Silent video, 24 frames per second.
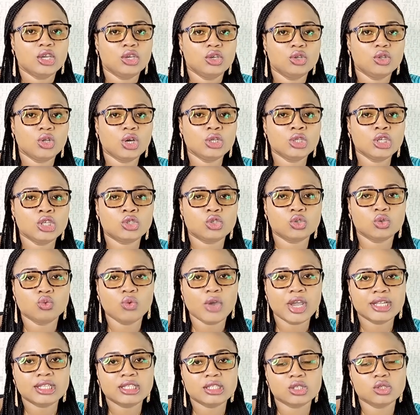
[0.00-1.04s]
You don't need to
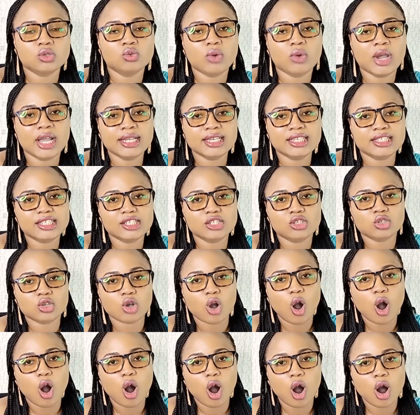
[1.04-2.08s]
wait till when it is
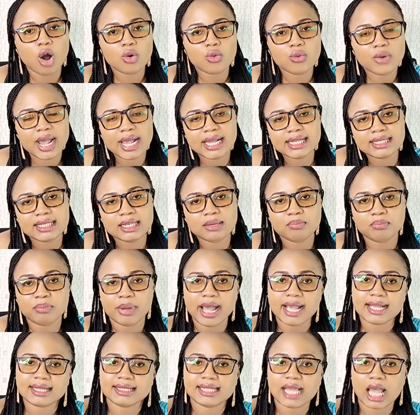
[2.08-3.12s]
already
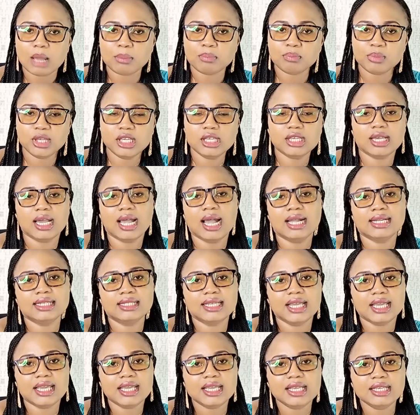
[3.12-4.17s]
past that peak and
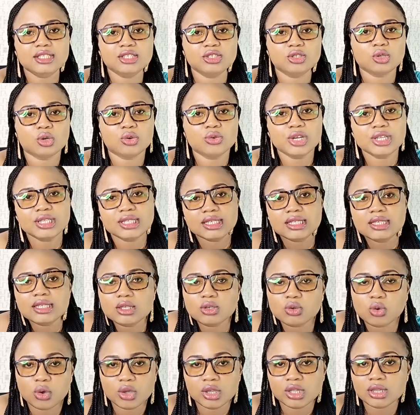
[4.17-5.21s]
the heat is already
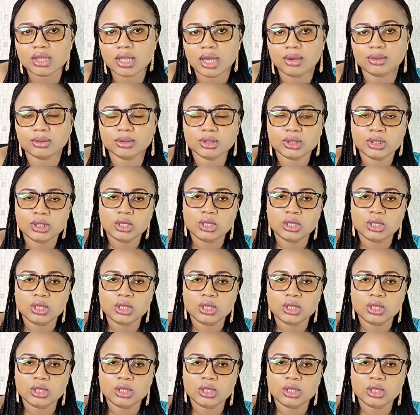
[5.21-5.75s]
going down.